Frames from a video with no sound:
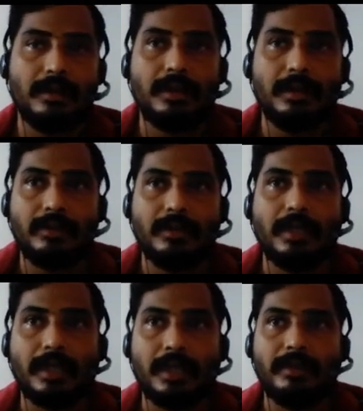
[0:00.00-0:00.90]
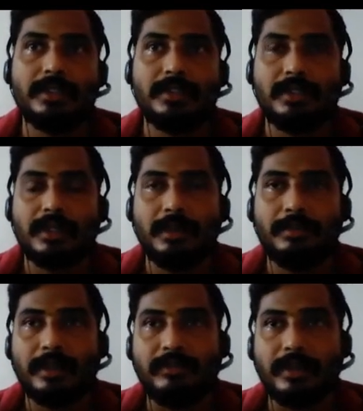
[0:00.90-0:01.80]
you can always
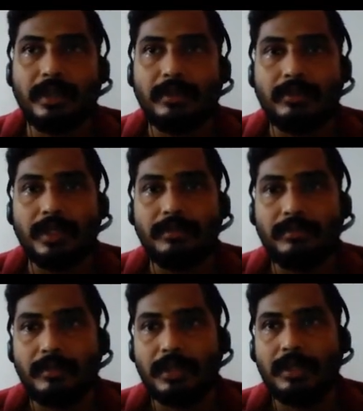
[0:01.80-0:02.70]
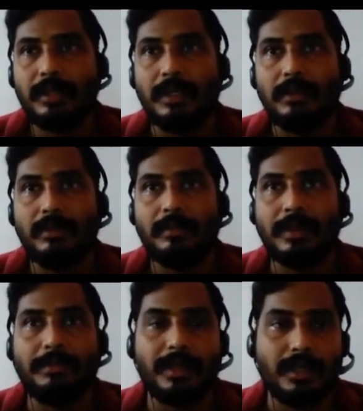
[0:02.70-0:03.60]
keep referring to them till your
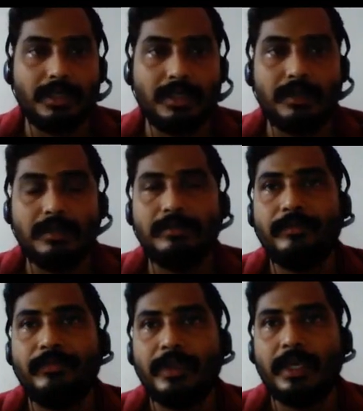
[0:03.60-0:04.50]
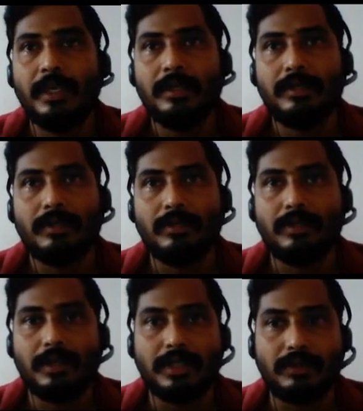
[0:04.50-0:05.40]
preparation.
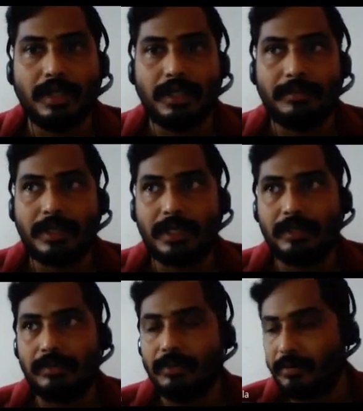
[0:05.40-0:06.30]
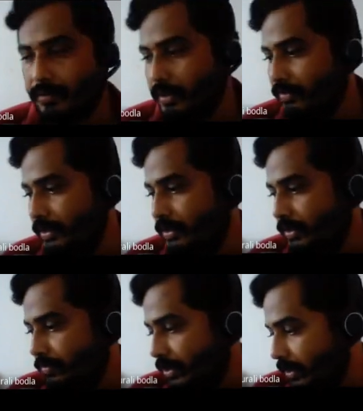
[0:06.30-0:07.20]
So that's what I'm trying to do. Even
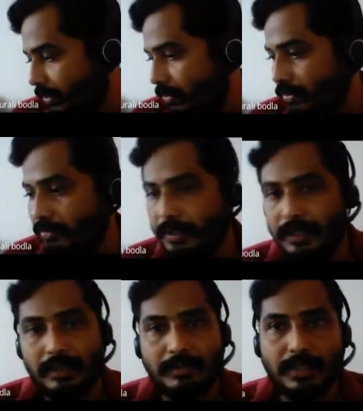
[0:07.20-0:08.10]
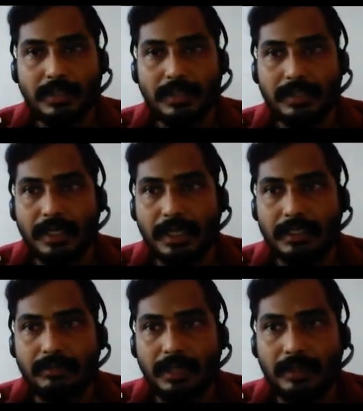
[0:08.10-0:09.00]
same thing I will do with mission design
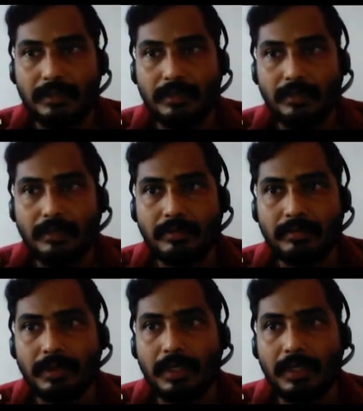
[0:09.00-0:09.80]
as well. So